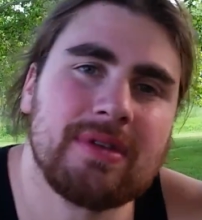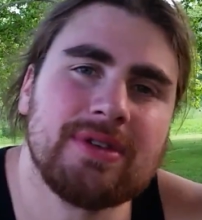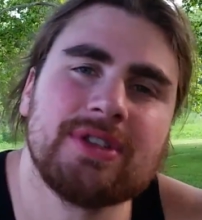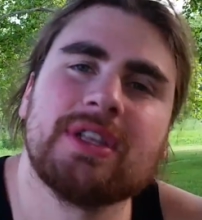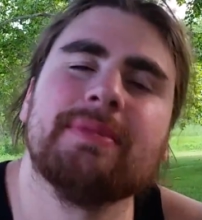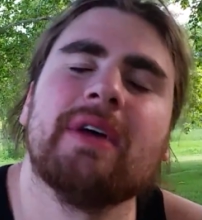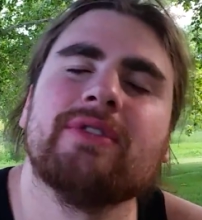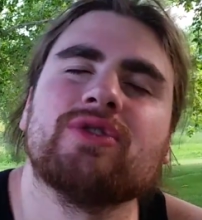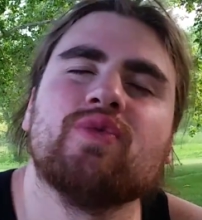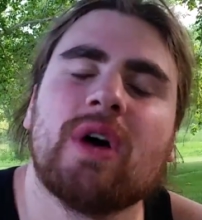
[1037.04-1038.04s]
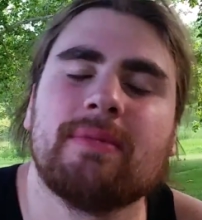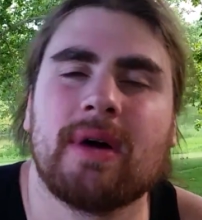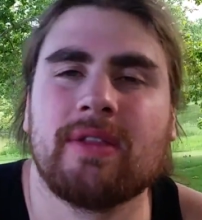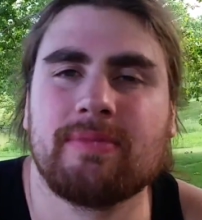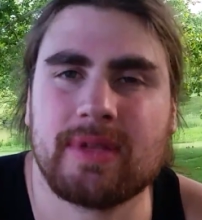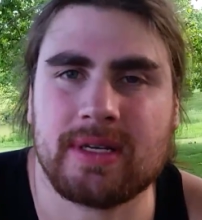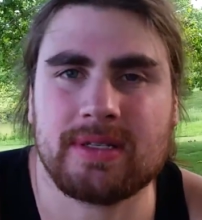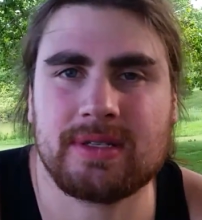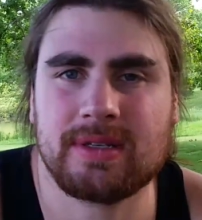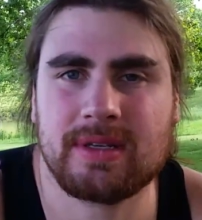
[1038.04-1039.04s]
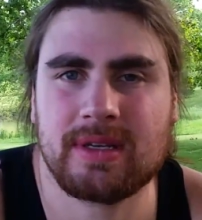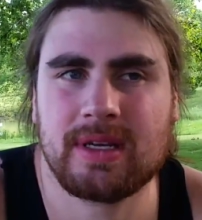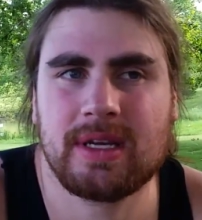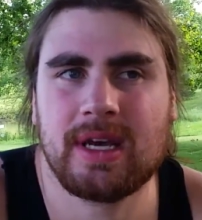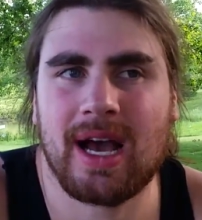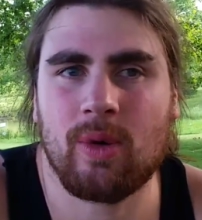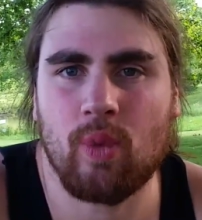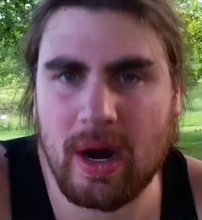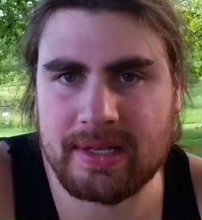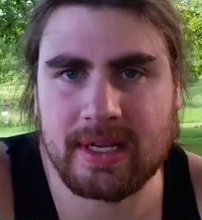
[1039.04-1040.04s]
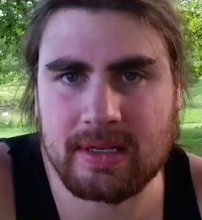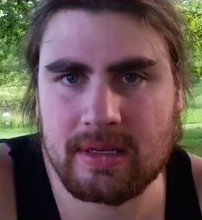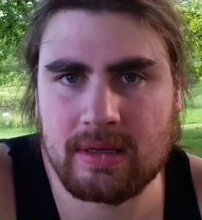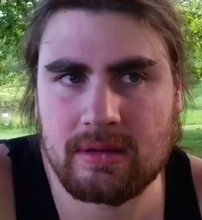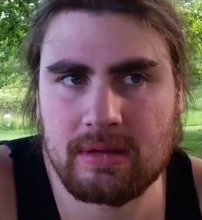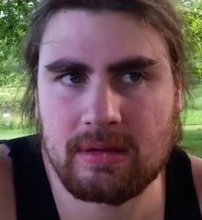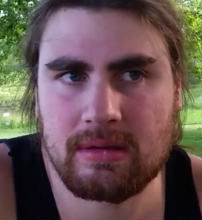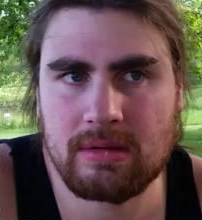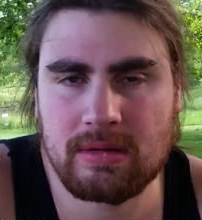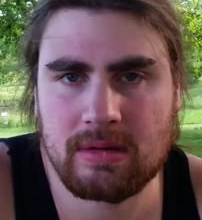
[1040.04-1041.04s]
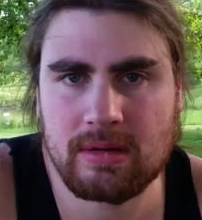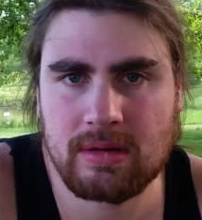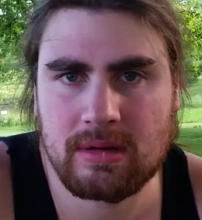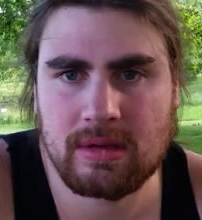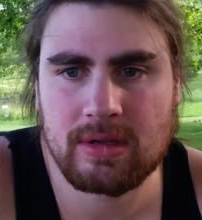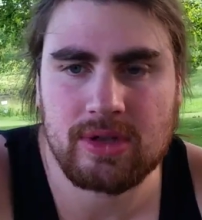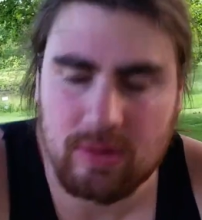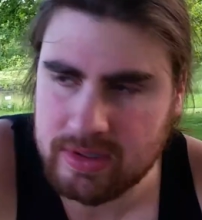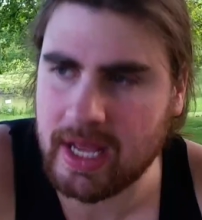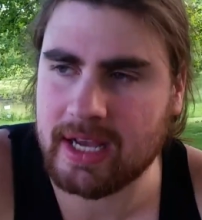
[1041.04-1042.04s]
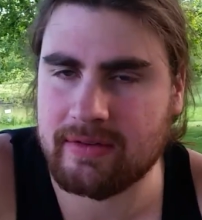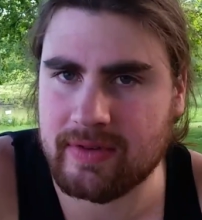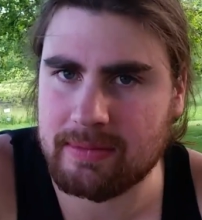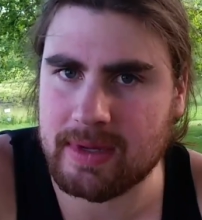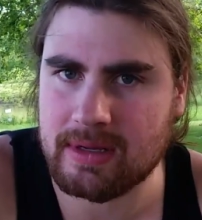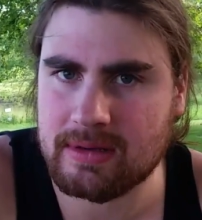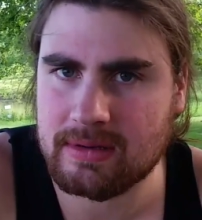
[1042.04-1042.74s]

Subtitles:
Just let me have this 1 month, please. I want it. Don't take it from me.